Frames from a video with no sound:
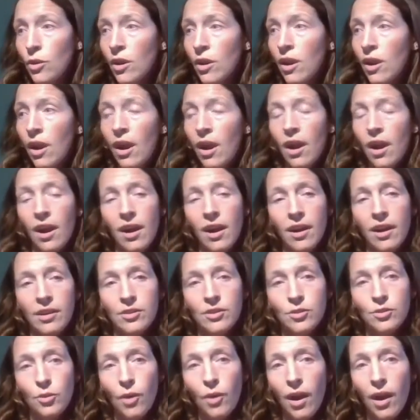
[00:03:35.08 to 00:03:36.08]

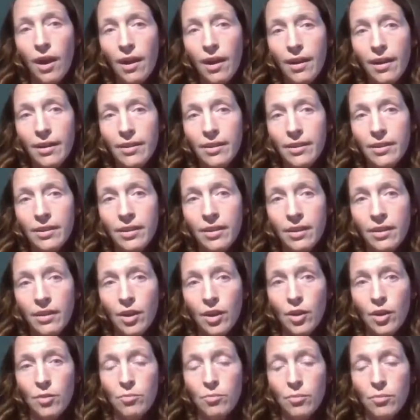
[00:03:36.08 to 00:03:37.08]
I
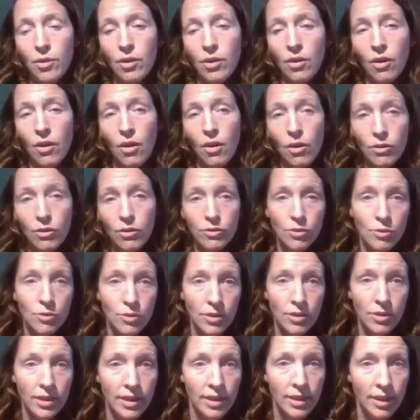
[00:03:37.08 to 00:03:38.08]
am also
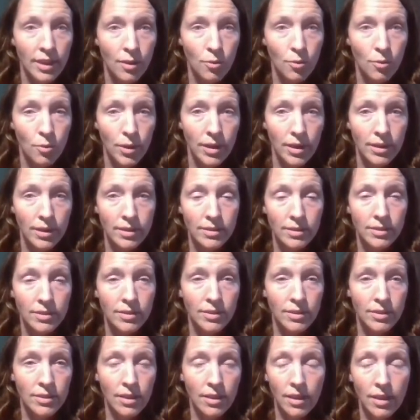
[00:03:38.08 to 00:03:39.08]
looking at
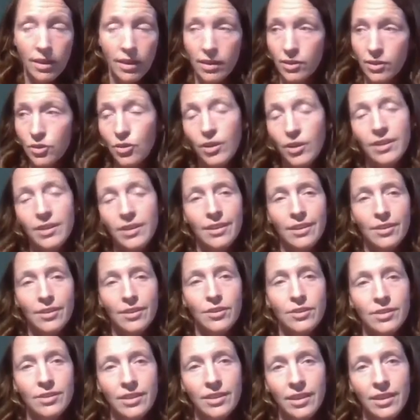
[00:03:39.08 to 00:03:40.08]
ways, trying to
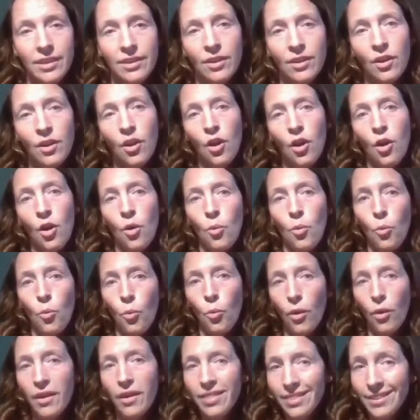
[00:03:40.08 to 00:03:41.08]
understand
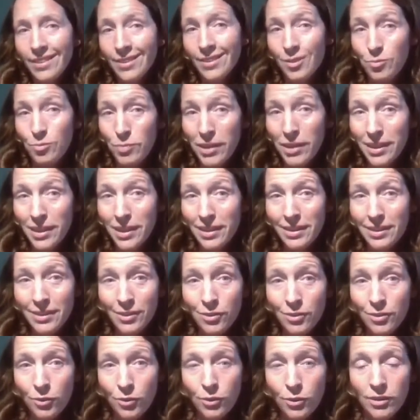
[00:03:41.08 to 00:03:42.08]
what this means
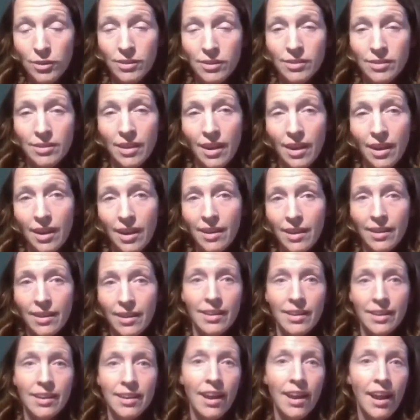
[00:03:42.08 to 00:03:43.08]
for the sky
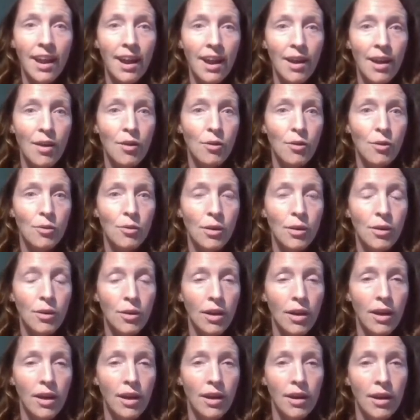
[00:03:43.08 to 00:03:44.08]
and
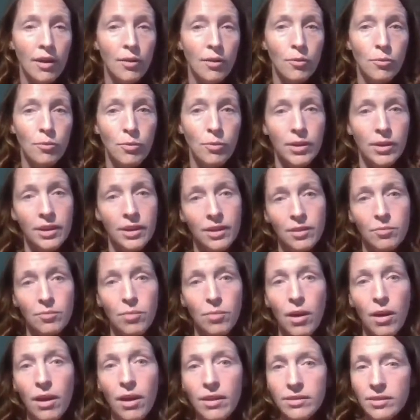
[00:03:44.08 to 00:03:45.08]
how we can
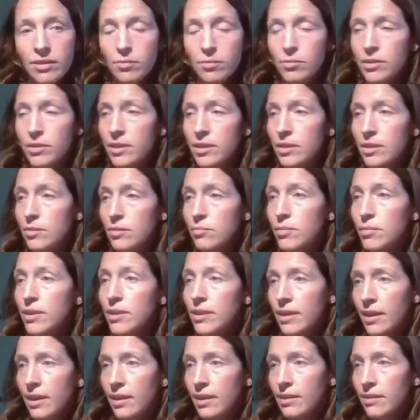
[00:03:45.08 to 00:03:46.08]
possibly
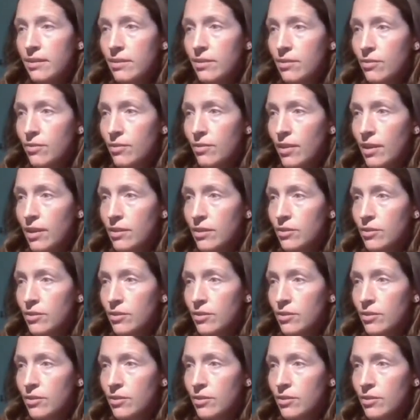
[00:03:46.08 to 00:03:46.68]
mitigate this effect.